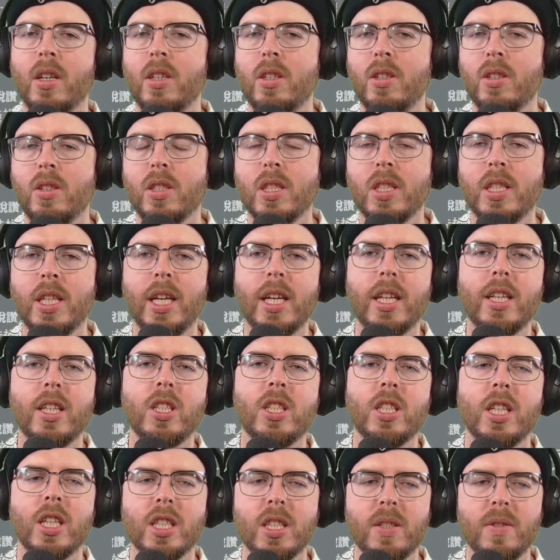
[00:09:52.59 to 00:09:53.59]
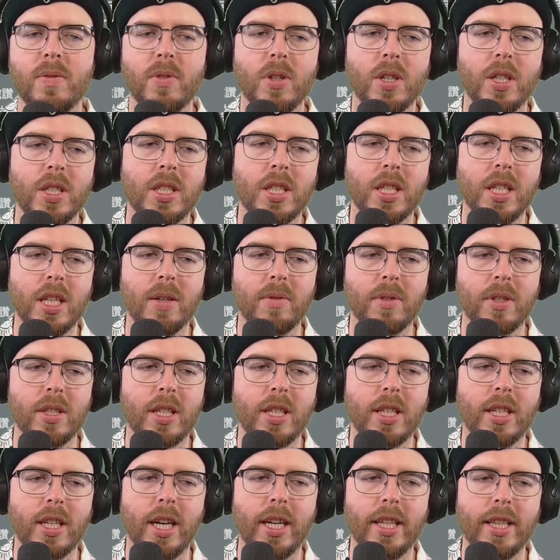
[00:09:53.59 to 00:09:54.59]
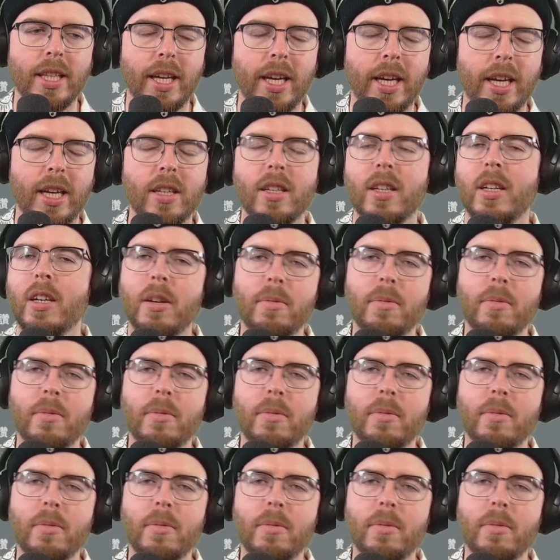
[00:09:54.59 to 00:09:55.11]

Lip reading: use his head and chest voice and everything like that.